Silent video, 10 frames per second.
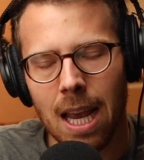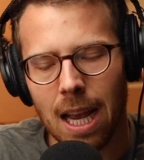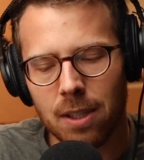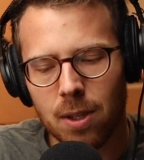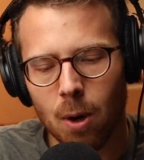
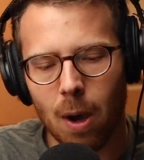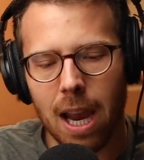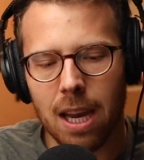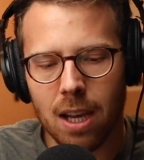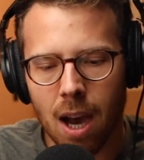And so
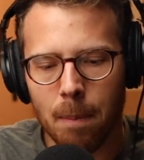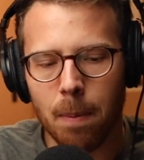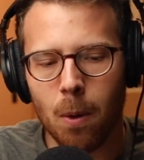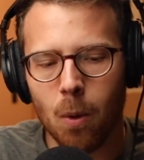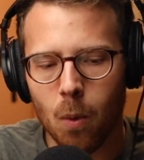a
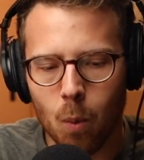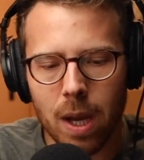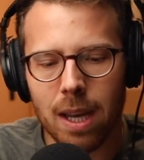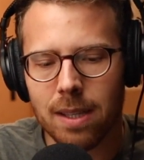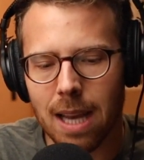couple
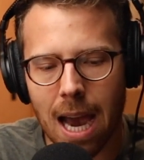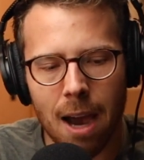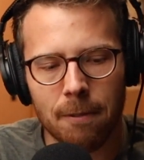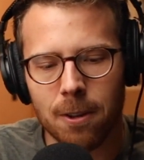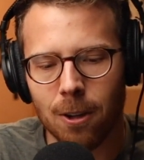weeks
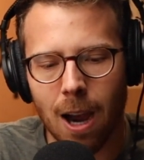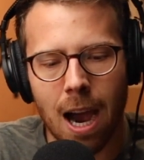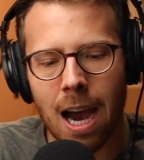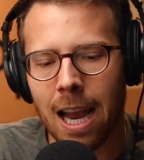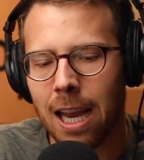after
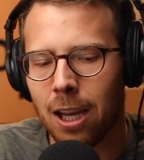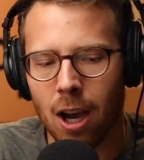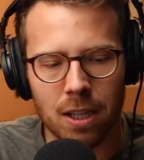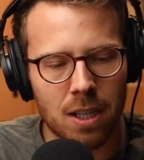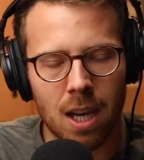I
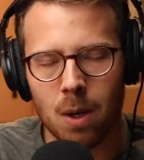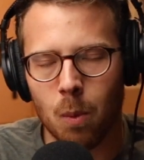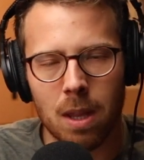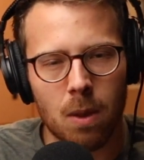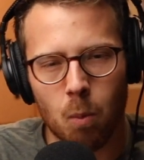got done
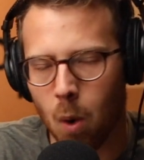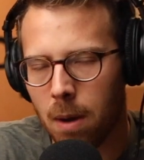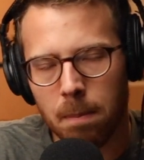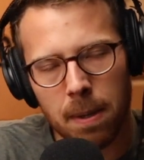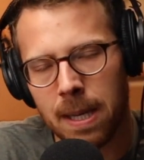with
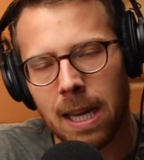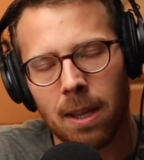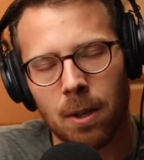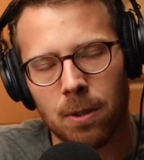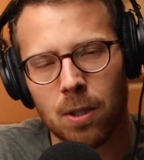one
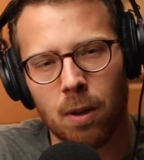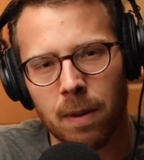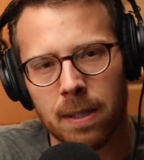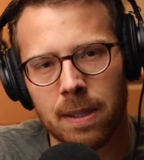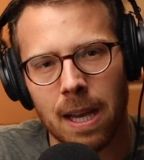particular
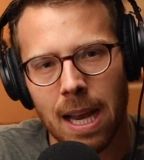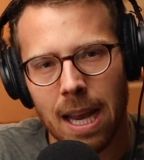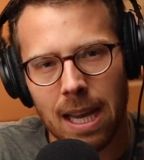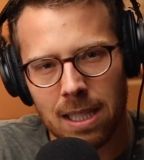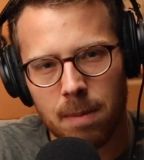service
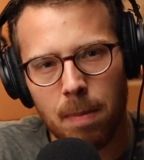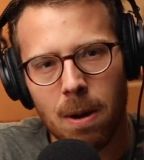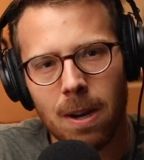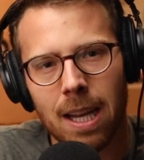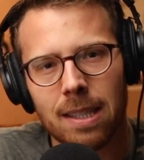
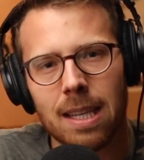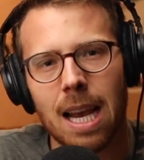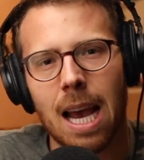experience,